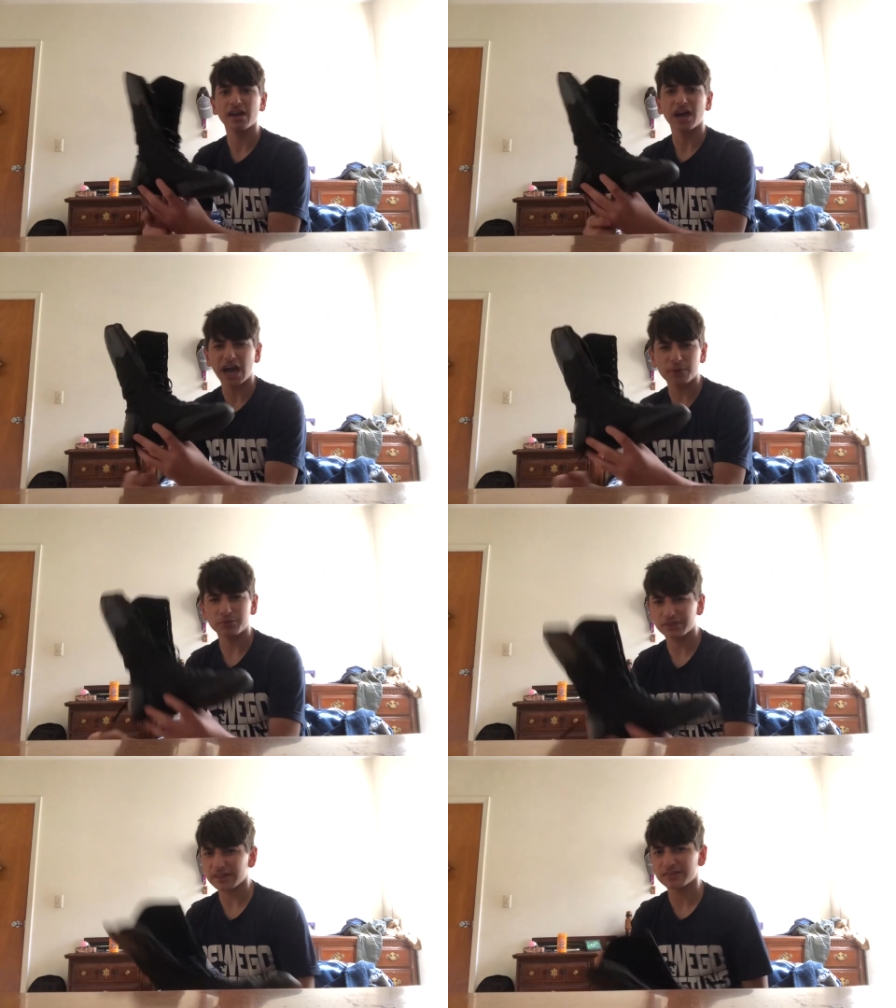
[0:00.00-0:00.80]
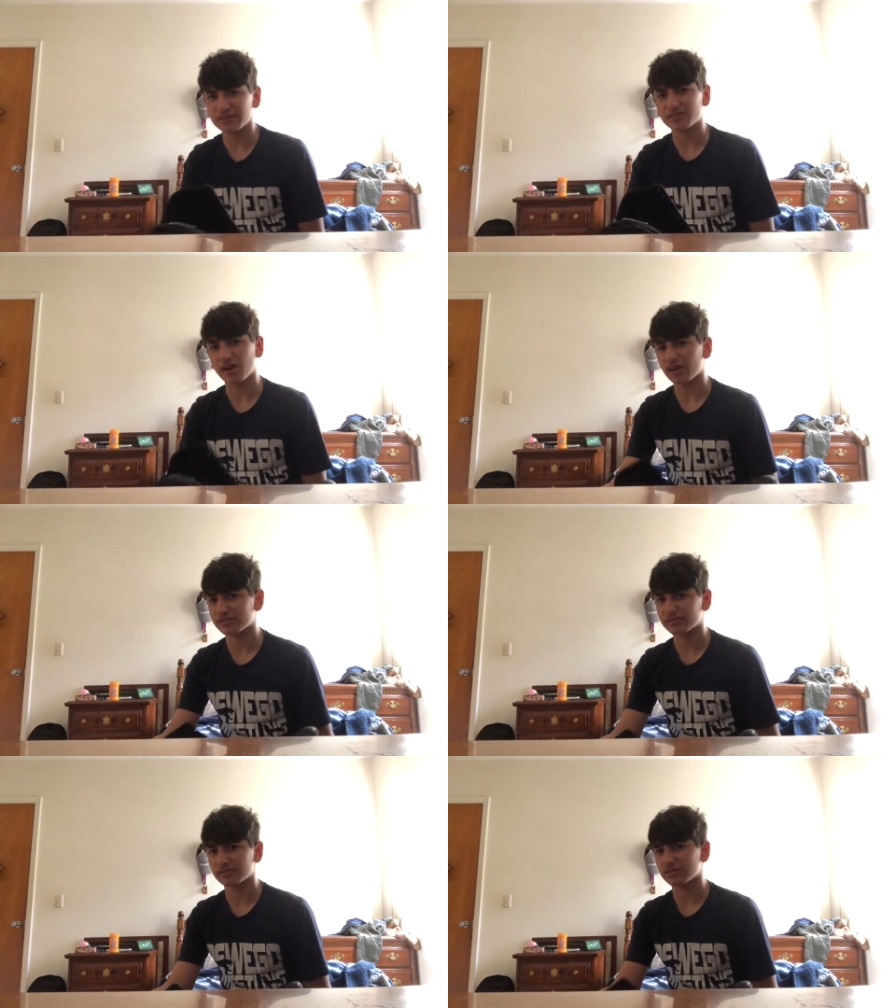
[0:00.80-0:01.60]
I would think these cost
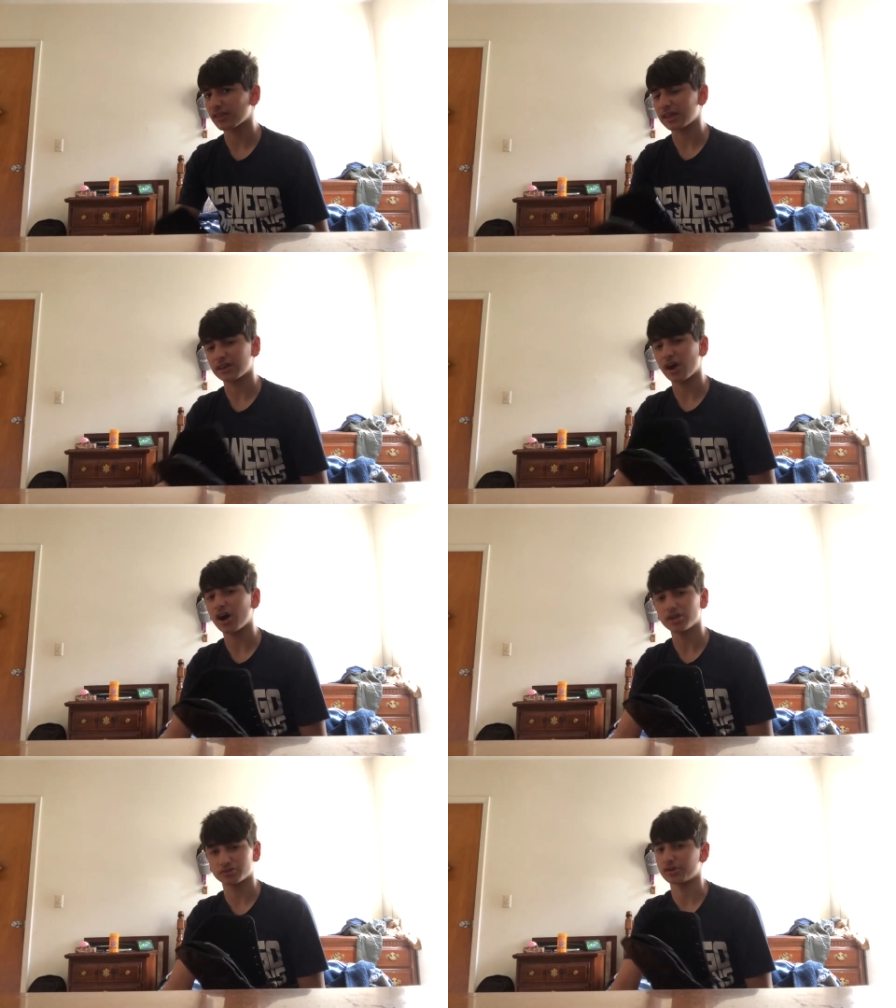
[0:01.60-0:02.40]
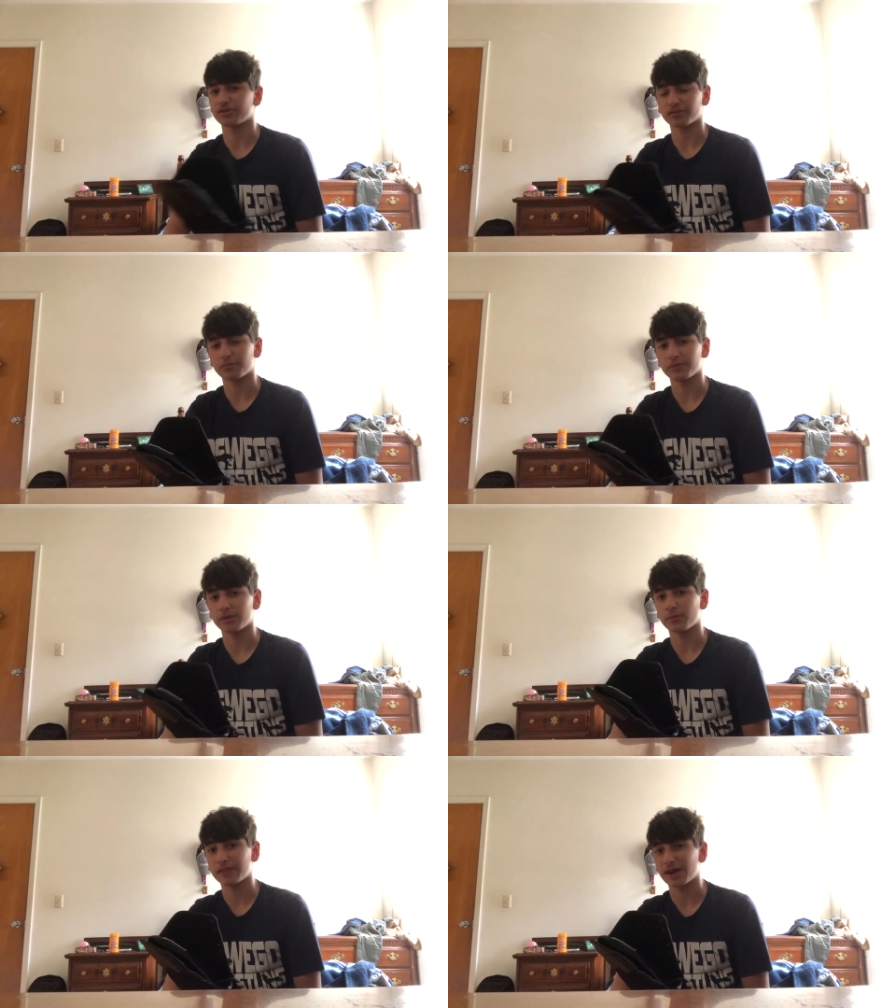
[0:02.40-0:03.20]
like $100 or something
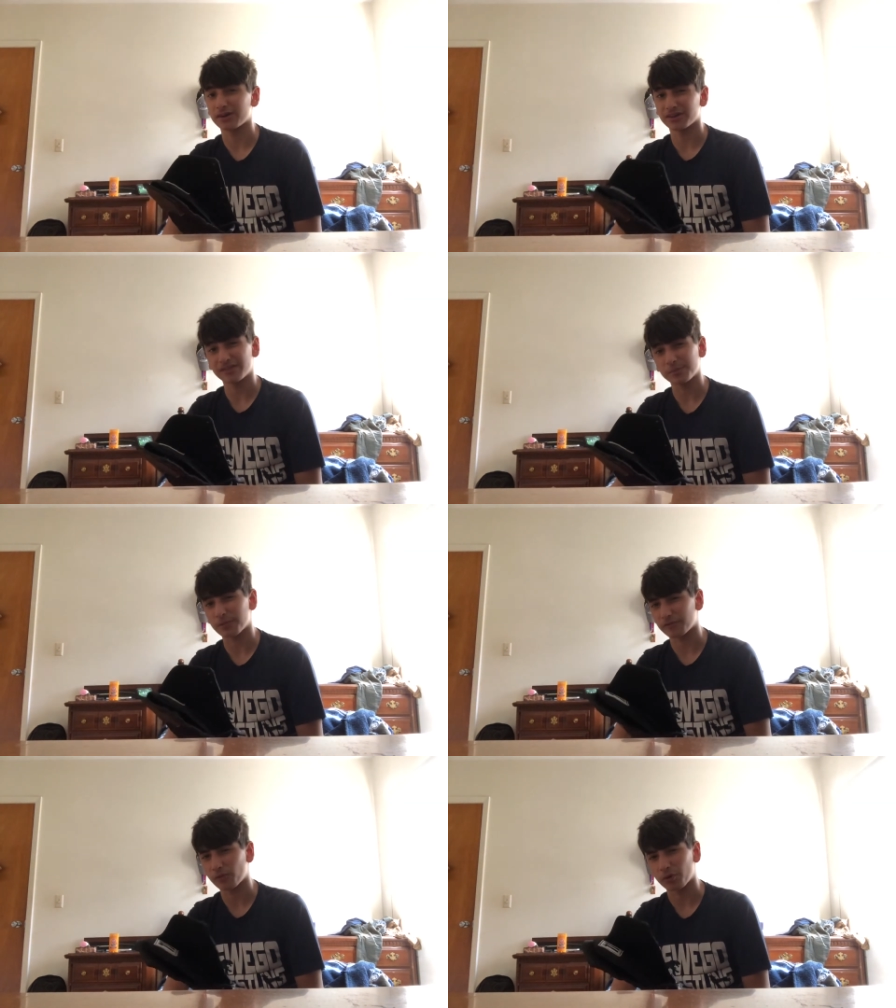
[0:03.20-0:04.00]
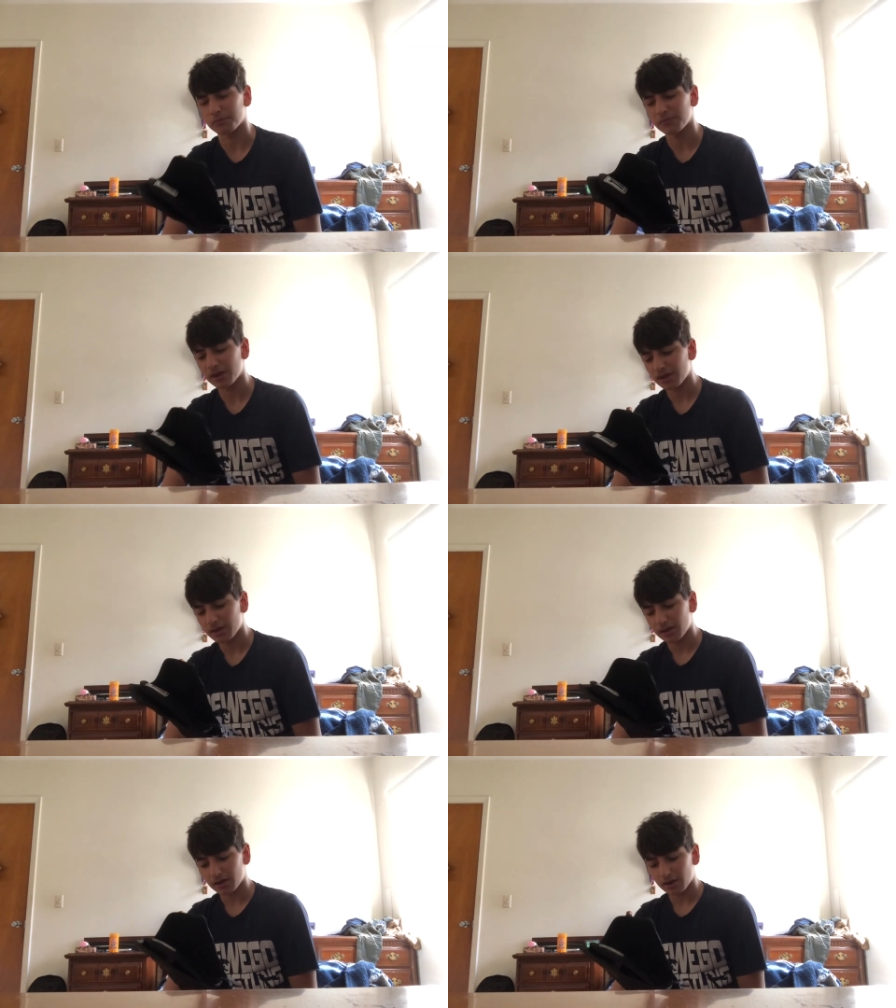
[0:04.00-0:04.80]
with how good they perform.
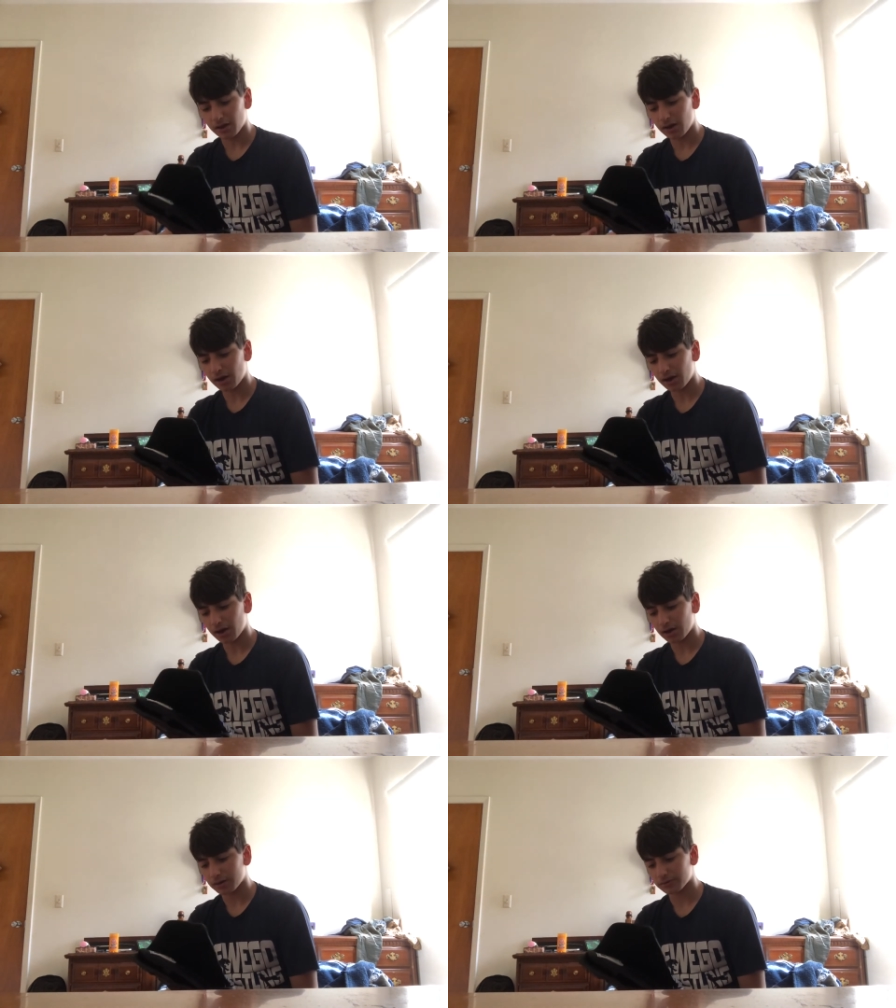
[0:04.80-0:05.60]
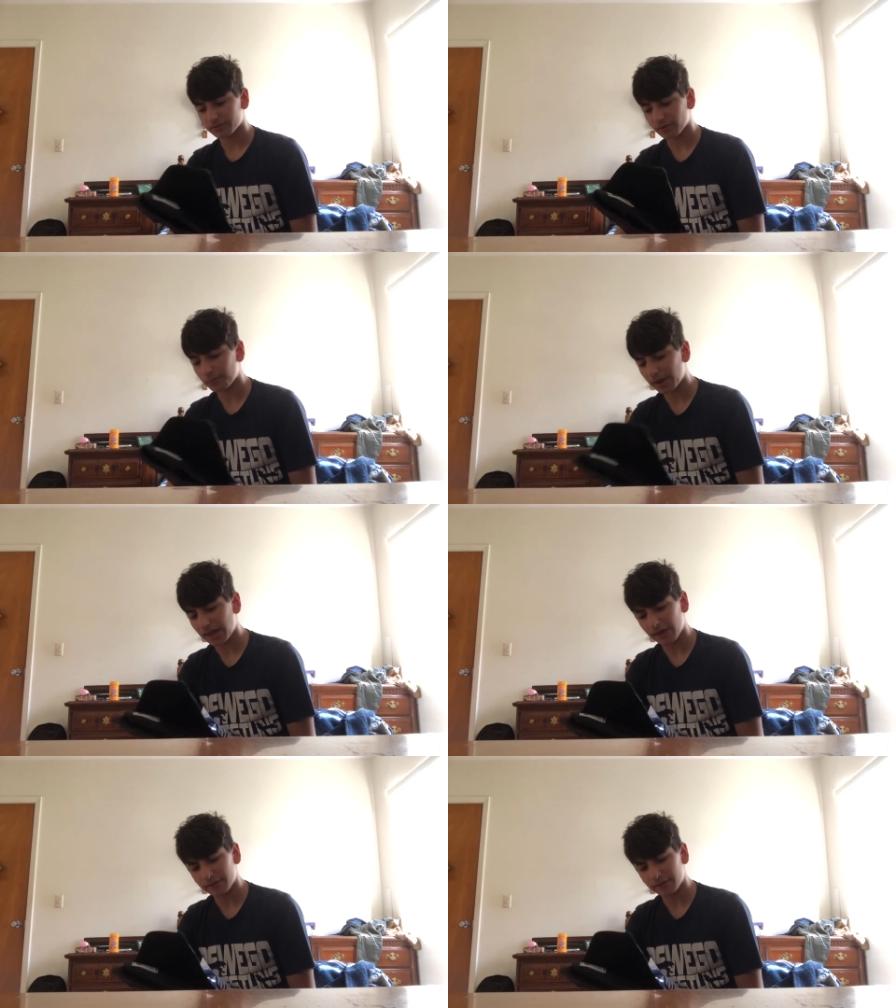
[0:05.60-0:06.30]
Some might have a